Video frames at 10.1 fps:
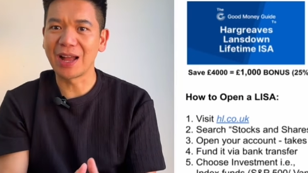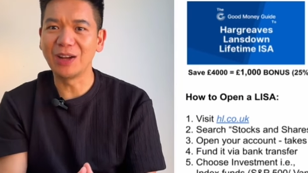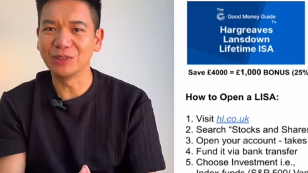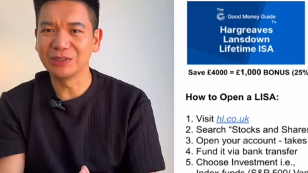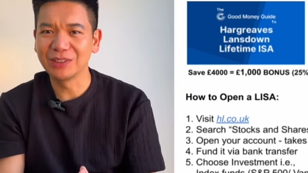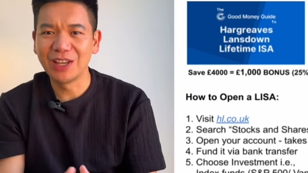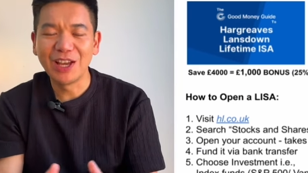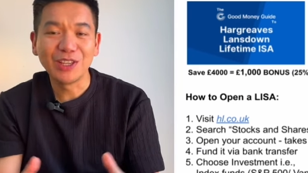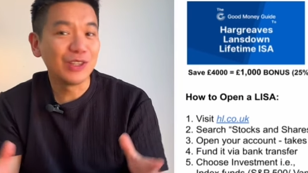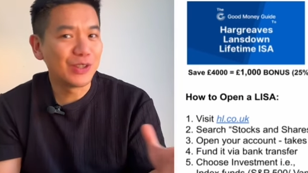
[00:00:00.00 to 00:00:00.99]
account.
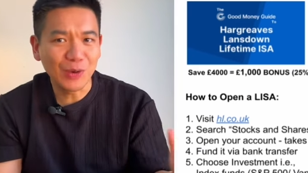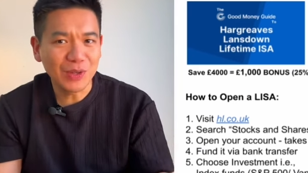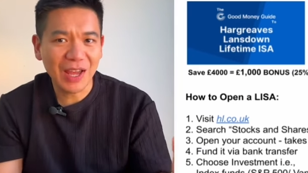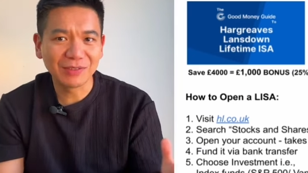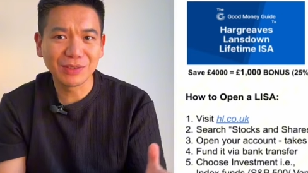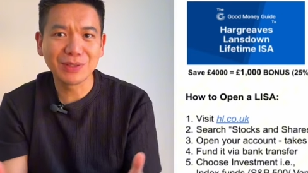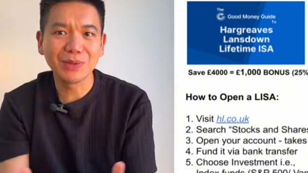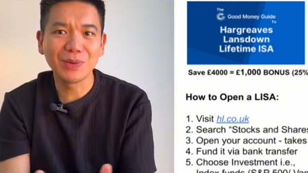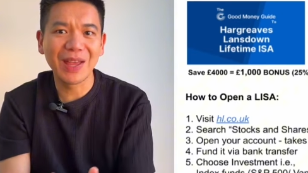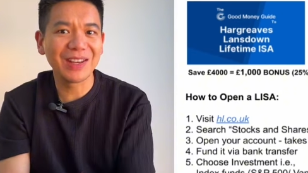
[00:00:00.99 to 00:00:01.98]
You don't have to
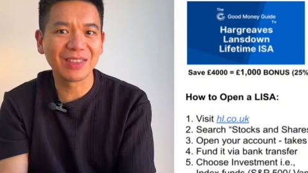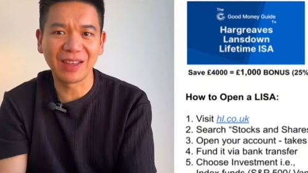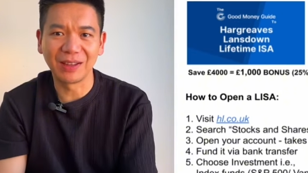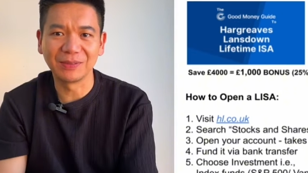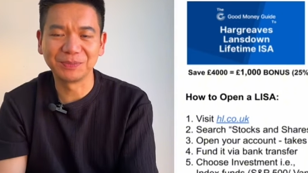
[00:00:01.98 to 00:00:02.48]
do anything.